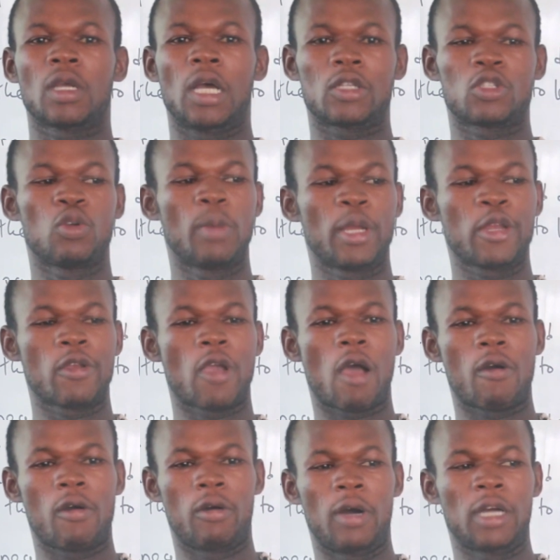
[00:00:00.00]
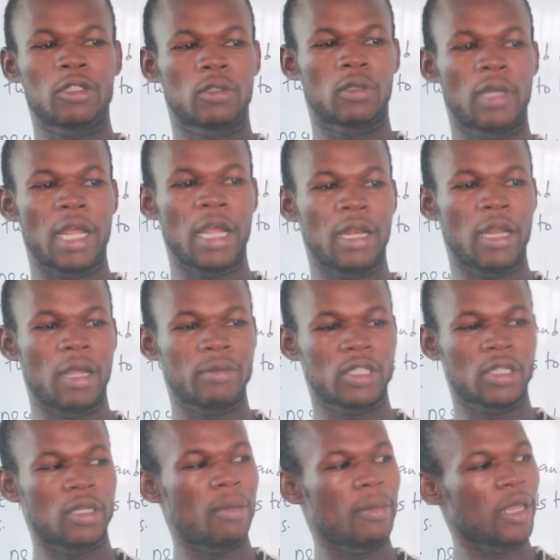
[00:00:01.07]
Assuming you want to learn,
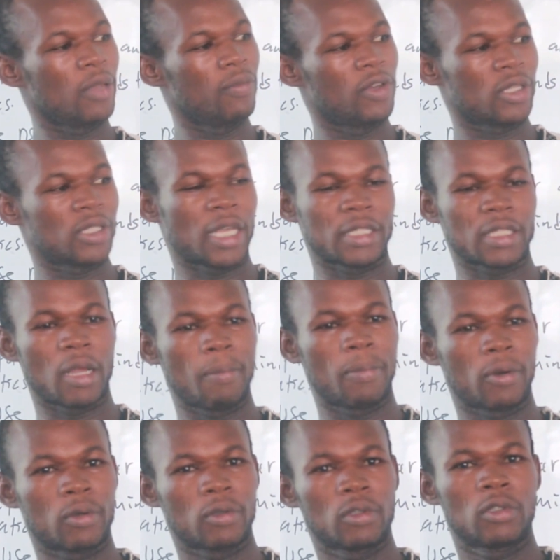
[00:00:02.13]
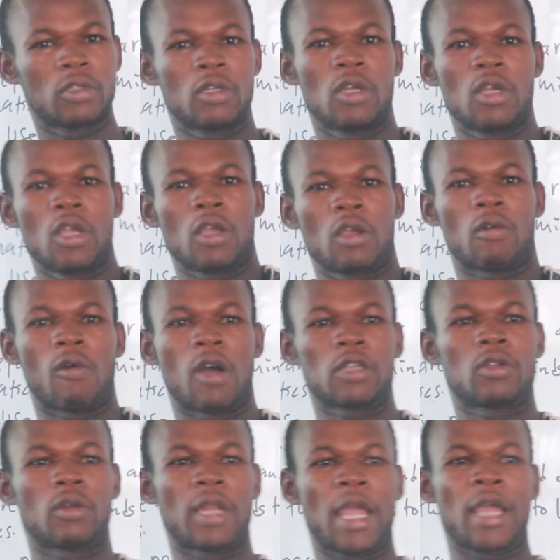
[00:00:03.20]
let me give this example. We want
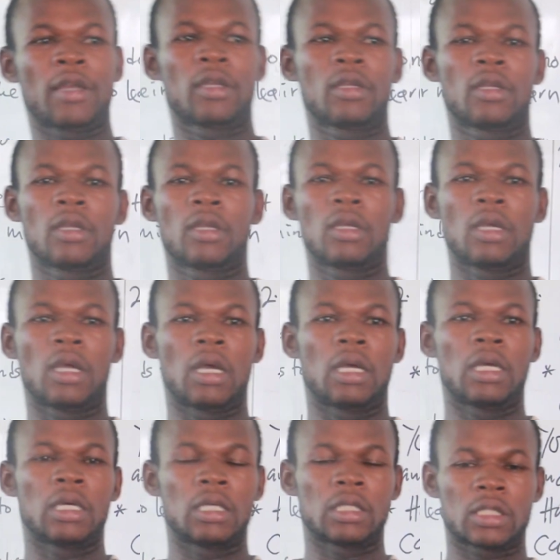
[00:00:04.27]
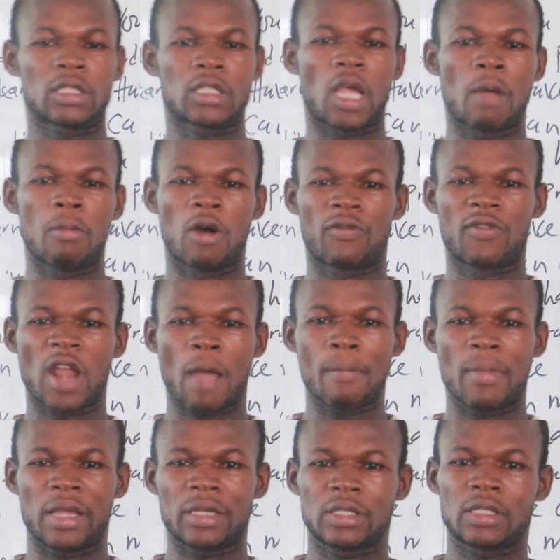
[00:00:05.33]
to learn sum of
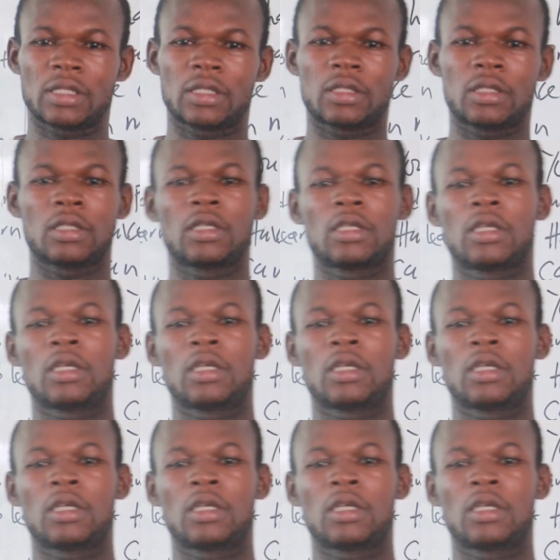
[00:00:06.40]
numbers.